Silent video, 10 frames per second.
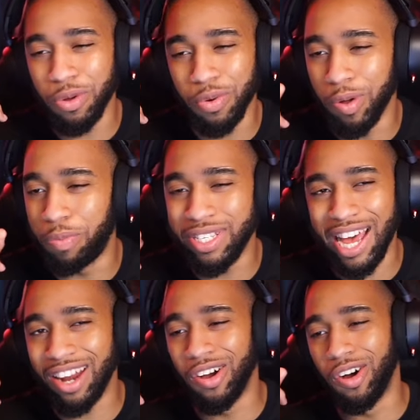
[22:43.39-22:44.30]
with One Piece
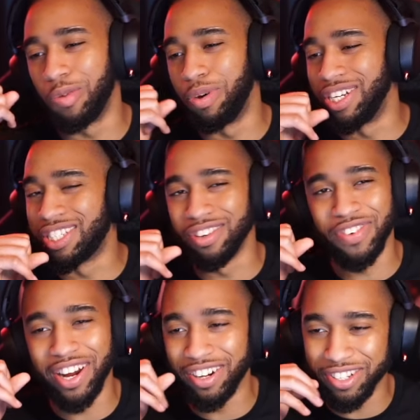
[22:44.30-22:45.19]
at all, but it's still
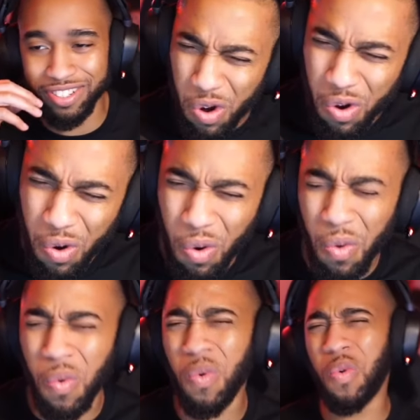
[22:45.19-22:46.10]
fire though.
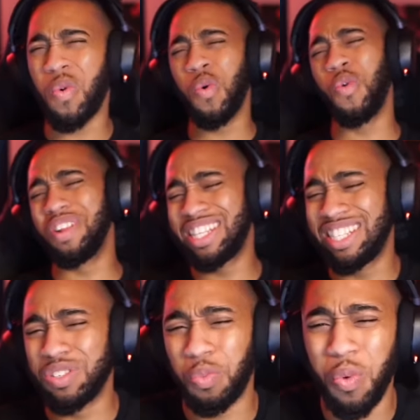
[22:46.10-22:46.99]
Oh, this
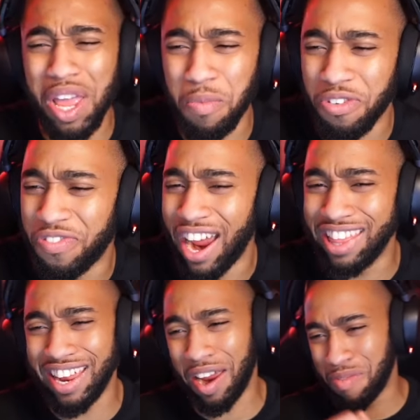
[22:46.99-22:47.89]
is way more fire
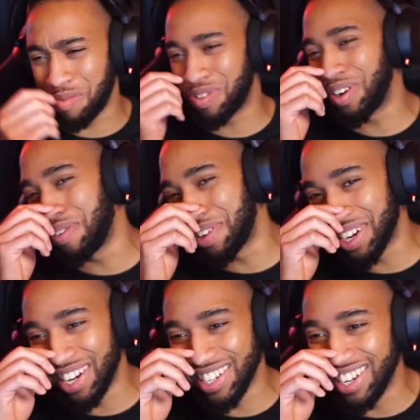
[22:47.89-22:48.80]
than I remember. Oh my
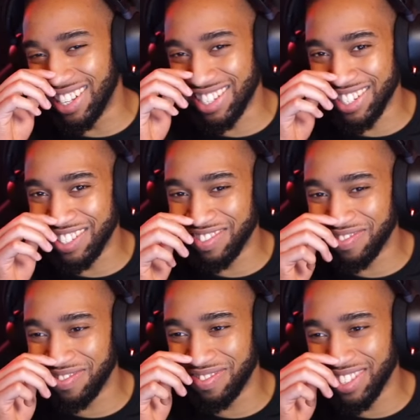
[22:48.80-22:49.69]
god, dog, this heat.
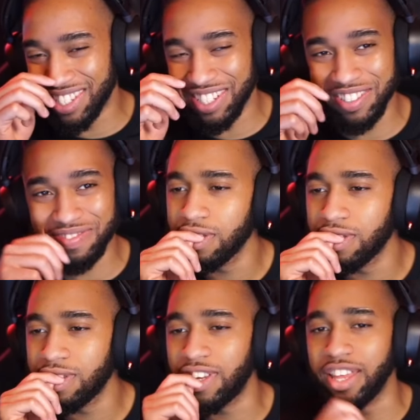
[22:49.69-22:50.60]
This heat.
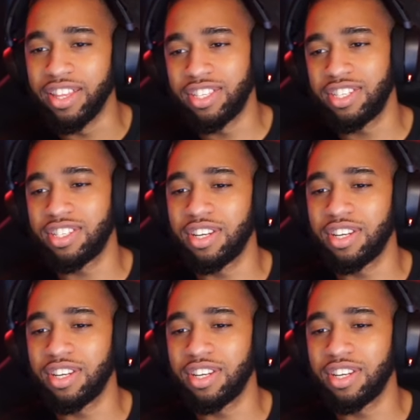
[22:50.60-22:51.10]
Yeah, this is an